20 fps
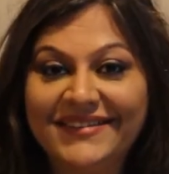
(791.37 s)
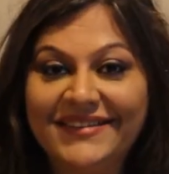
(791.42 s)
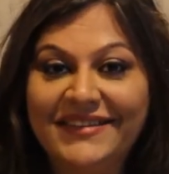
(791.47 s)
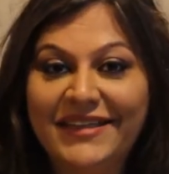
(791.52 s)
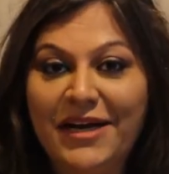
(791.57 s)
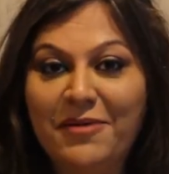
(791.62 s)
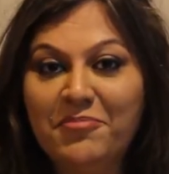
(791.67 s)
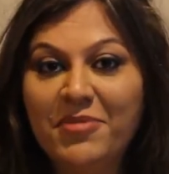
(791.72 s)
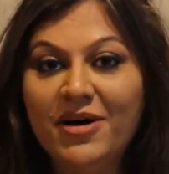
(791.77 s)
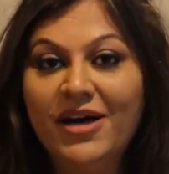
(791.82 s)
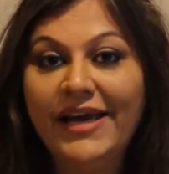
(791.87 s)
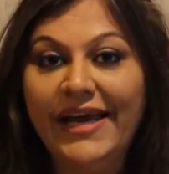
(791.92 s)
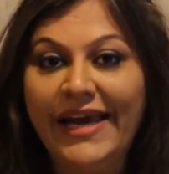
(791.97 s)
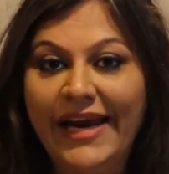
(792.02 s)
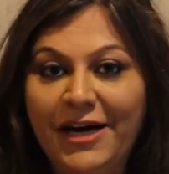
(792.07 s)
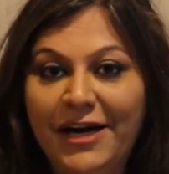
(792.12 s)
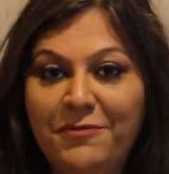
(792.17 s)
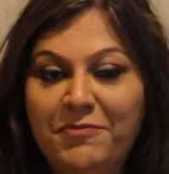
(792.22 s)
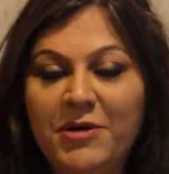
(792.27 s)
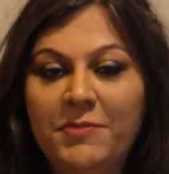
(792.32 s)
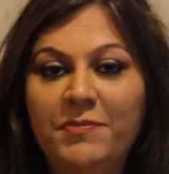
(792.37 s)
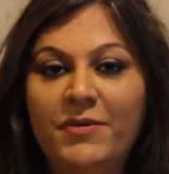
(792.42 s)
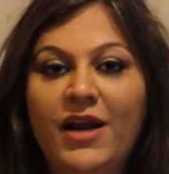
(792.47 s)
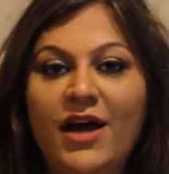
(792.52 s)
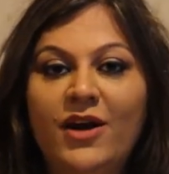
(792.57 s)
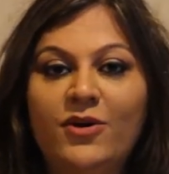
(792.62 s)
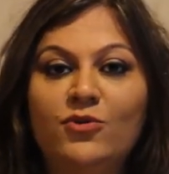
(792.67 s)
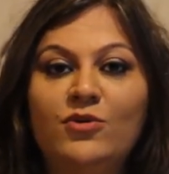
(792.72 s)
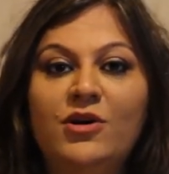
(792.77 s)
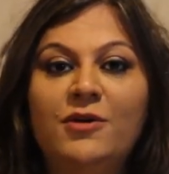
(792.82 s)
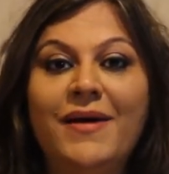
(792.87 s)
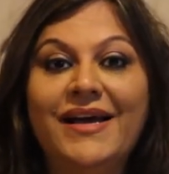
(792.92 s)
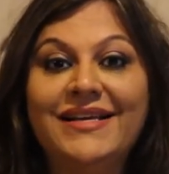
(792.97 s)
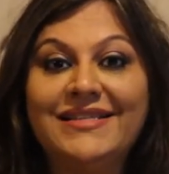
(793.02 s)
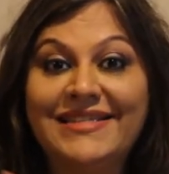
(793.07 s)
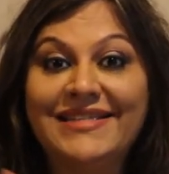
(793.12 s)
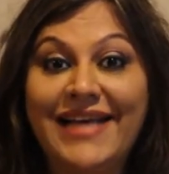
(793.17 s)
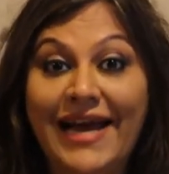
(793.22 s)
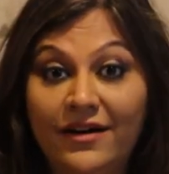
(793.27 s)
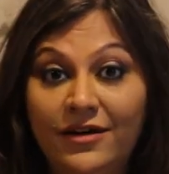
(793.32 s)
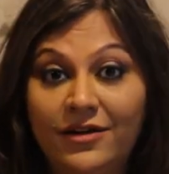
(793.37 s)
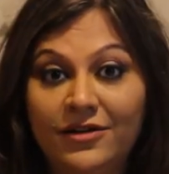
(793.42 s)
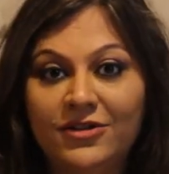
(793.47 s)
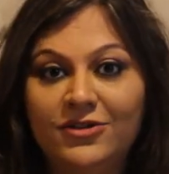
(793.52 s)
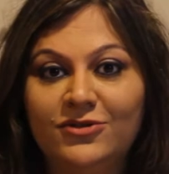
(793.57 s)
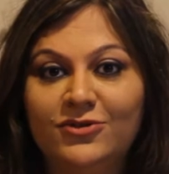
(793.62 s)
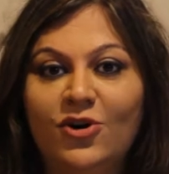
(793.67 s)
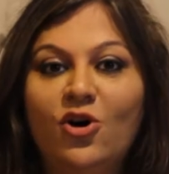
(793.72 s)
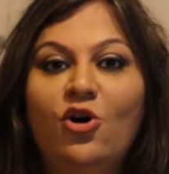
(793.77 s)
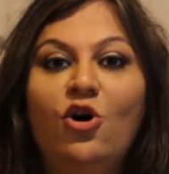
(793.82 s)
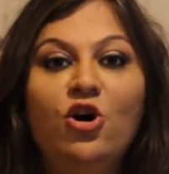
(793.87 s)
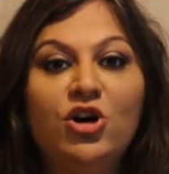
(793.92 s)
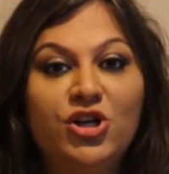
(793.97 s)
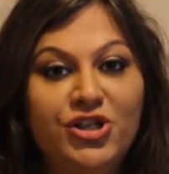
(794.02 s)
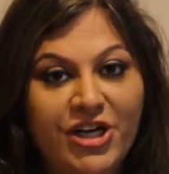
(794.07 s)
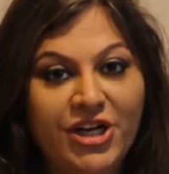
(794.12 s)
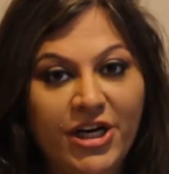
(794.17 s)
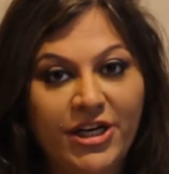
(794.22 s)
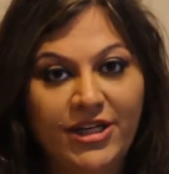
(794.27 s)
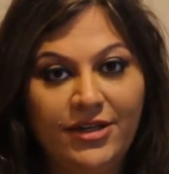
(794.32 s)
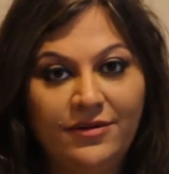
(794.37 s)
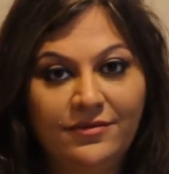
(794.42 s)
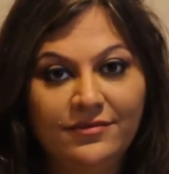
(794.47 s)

Number 8 people are ruled by Saturn or Shani.